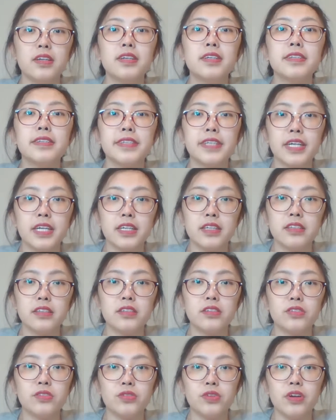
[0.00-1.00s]
Second
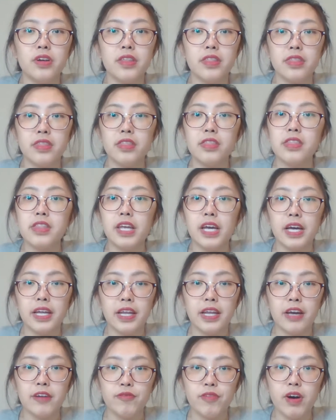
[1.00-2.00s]
strength that
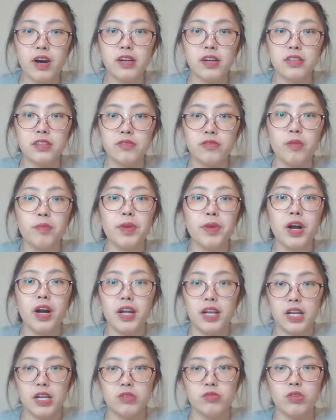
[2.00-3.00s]
I found from your
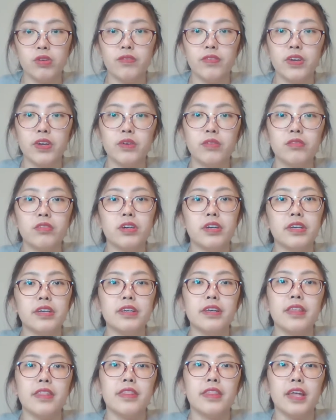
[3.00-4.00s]
online review
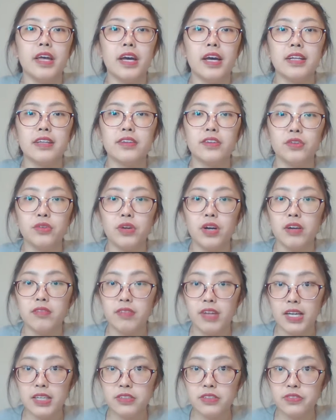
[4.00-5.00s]
is that you have
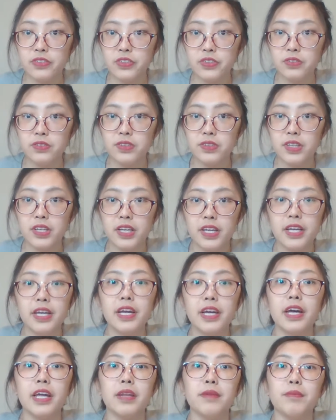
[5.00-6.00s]
nice food.
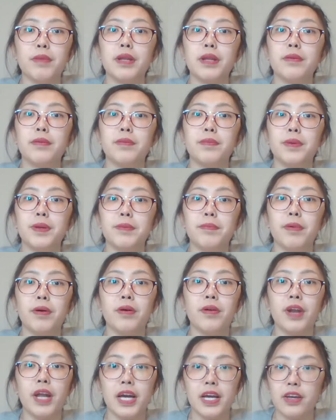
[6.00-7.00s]
And many
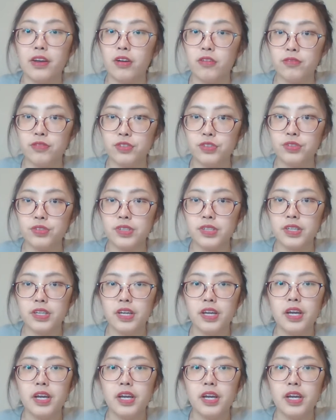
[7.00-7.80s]
people like your food.